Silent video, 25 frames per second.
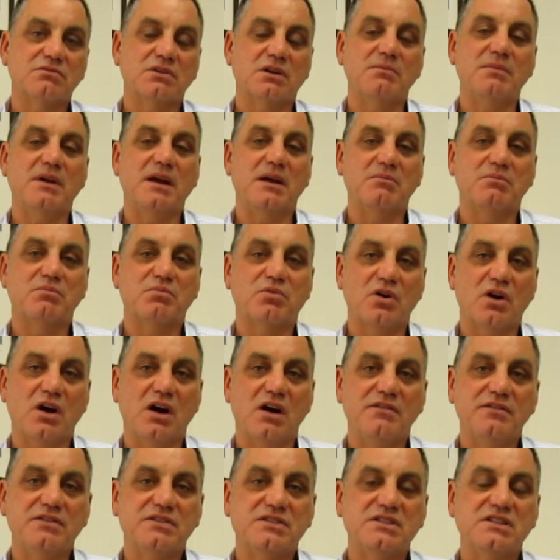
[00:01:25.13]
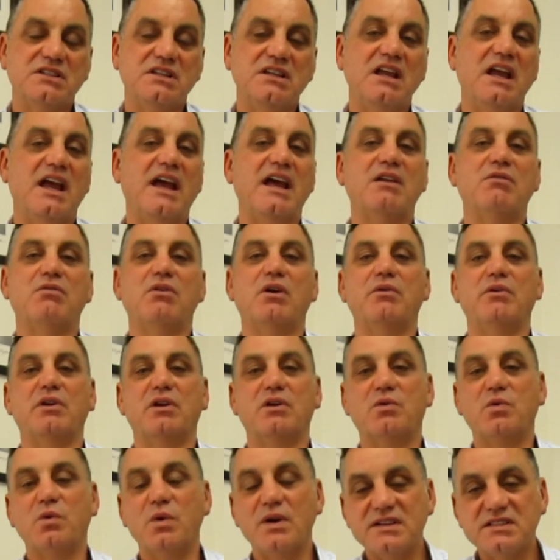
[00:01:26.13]
what about privacy, how do I
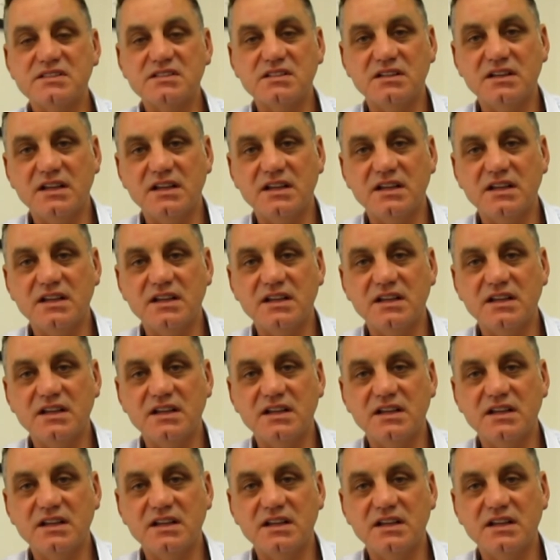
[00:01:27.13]
request